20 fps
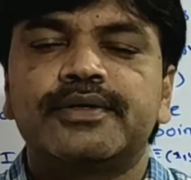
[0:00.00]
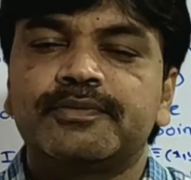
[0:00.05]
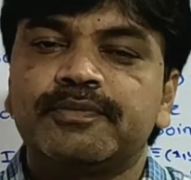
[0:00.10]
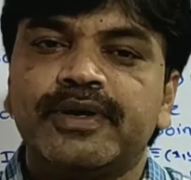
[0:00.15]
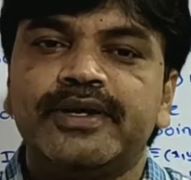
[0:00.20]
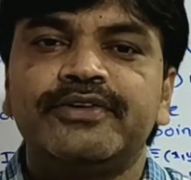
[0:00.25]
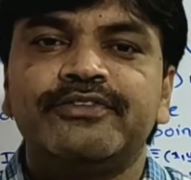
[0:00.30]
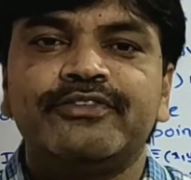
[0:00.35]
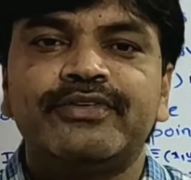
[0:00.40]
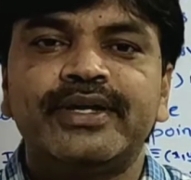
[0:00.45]
Good
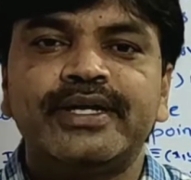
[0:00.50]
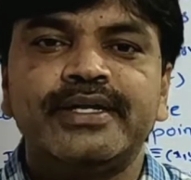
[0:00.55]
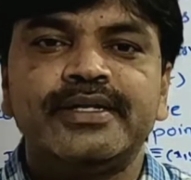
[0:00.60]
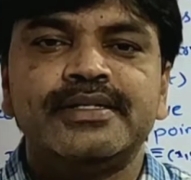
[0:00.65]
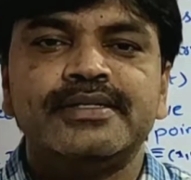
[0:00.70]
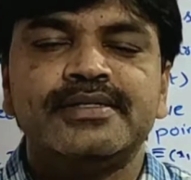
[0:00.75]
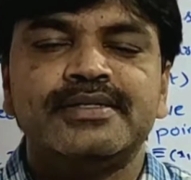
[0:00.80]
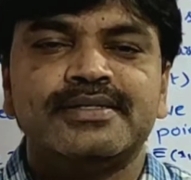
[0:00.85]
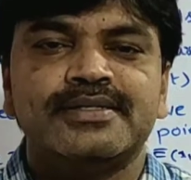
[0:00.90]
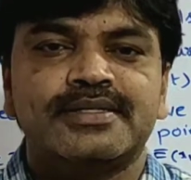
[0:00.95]
morning,
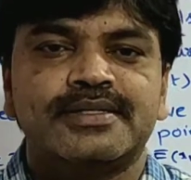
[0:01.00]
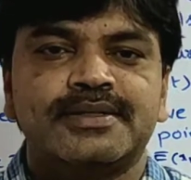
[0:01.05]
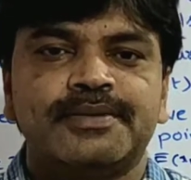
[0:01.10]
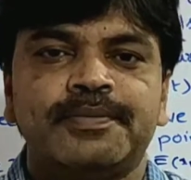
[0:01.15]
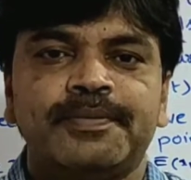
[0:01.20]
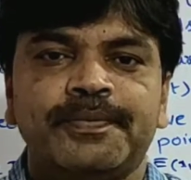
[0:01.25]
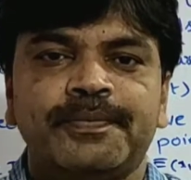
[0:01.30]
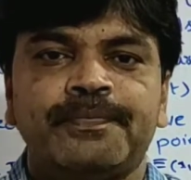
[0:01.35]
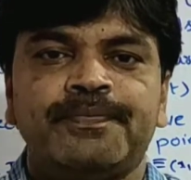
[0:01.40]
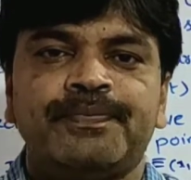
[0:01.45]
friends.
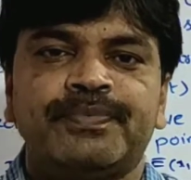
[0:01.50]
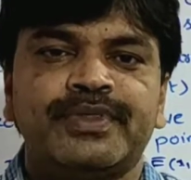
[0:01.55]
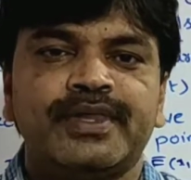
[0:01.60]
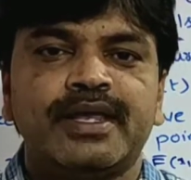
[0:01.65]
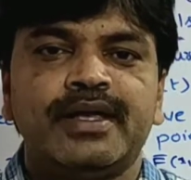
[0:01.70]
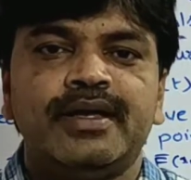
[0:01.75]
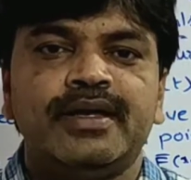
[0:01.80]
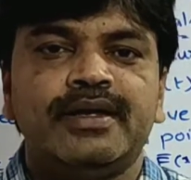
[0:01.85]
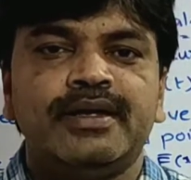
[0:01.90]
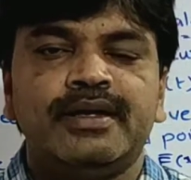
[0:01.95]

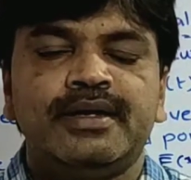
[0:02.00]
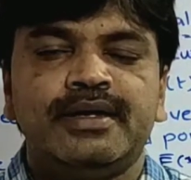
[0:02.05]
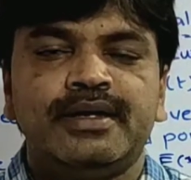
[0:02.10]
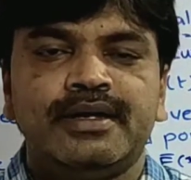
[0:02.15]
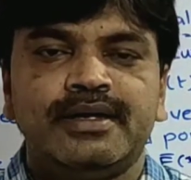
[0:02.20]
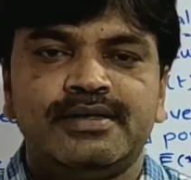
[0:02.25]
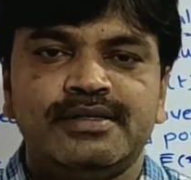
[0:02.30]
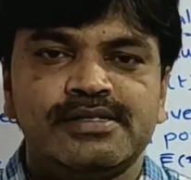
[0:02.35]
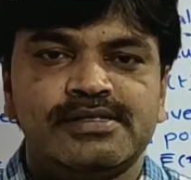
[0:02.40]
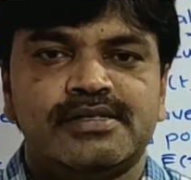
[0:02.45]

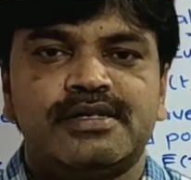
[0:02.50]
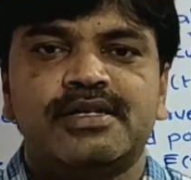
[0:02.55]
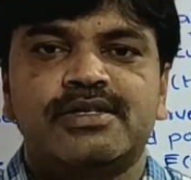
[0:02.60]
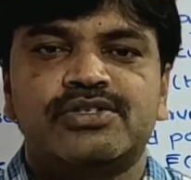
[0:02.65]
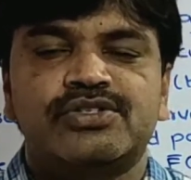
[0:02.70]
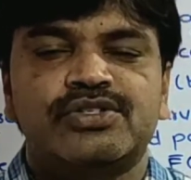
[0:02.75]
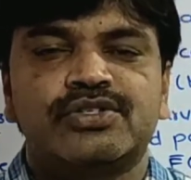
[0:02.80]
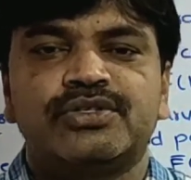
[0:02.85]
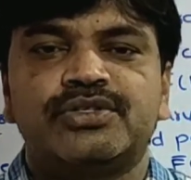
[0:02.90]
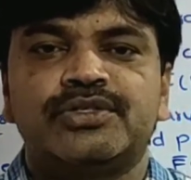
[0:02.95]
In this
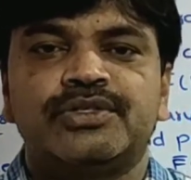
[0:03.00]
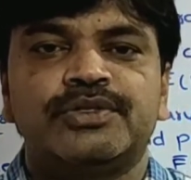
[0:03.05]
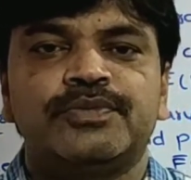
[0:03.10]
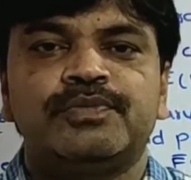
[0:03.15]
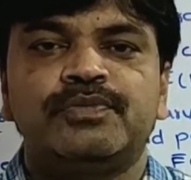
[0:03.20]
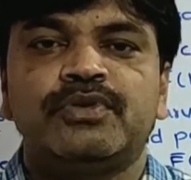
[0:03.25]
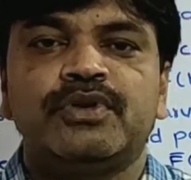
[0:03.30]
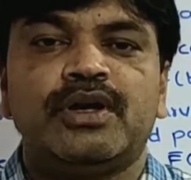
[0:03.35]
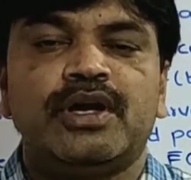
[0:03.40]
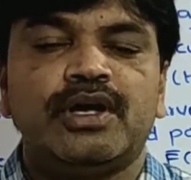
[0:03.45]
lecture,
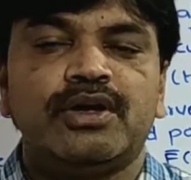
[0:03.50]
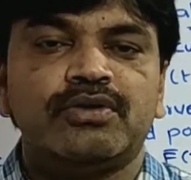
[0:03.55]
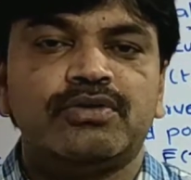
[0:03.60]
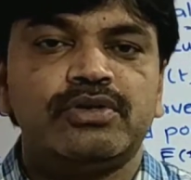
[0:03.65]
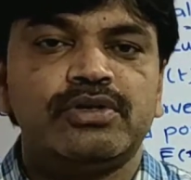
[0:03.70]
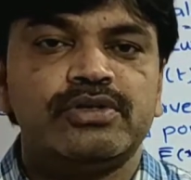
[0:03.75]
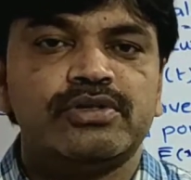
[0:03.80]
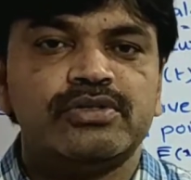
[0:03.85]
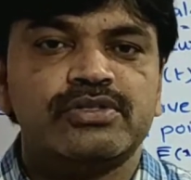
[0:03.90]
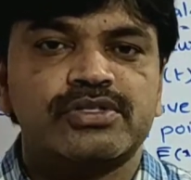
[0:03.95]
I'm
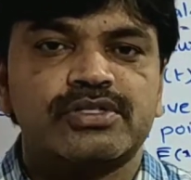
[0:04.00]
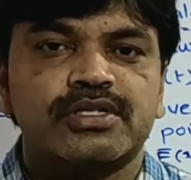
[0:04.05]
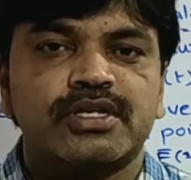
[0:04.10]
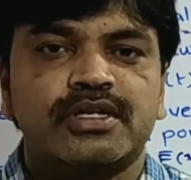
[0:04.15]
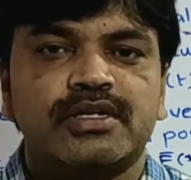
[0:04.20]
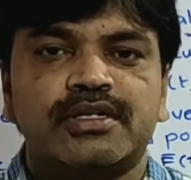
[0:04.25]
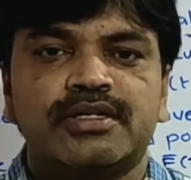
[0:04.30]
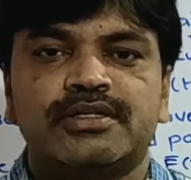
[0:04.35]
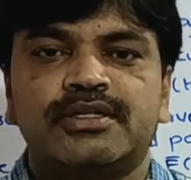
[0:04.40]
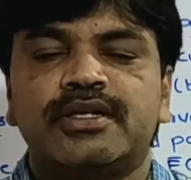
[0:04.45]
going to
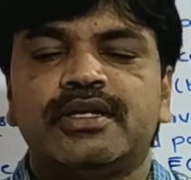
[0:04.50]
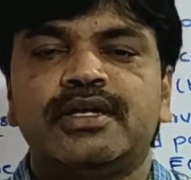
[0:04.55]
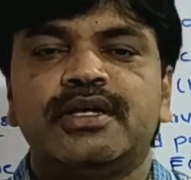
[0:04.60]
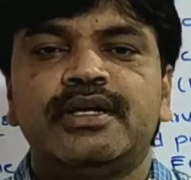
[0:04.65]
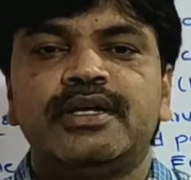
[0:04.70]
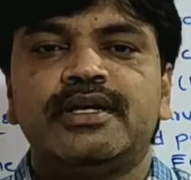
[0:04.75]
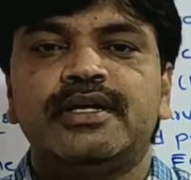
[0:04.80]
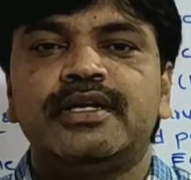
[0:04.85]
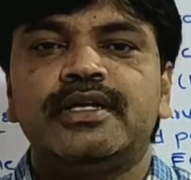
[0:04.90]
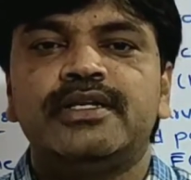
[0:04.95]
start
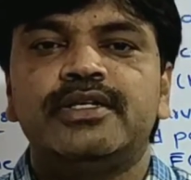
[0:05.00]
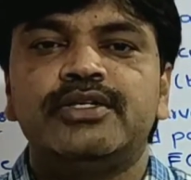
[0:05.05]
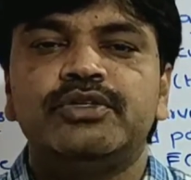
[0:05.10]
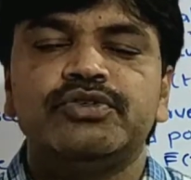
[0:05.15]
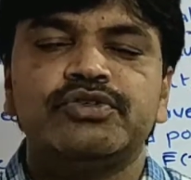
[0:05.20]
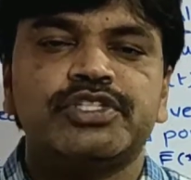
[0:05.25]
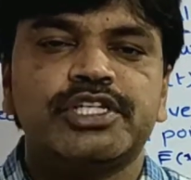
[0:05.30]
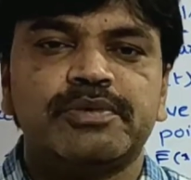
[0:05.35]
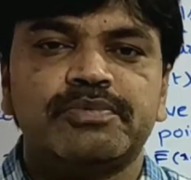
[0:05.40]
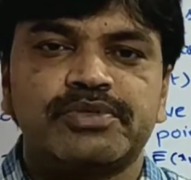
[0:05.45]
a
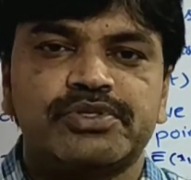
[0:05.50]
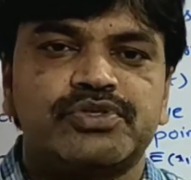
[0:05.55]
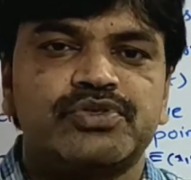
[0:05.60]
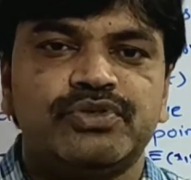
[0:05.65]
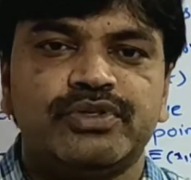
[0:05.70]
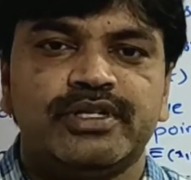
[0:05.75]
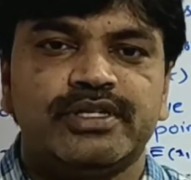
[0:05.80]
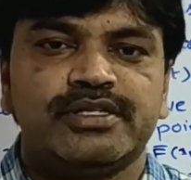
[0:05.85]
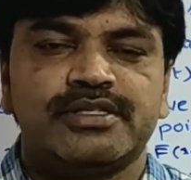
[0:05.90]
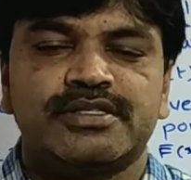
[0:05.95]
new chapter,
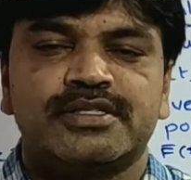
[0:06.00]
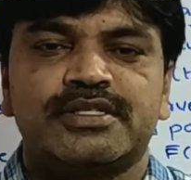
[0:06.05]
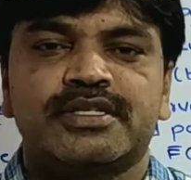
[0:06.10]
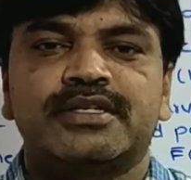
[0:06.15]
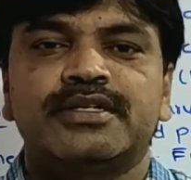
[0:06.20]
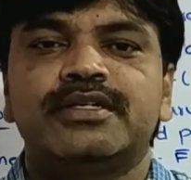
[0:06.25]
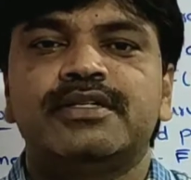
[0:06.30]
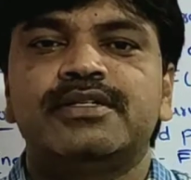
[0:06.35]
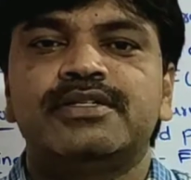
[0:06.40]
students.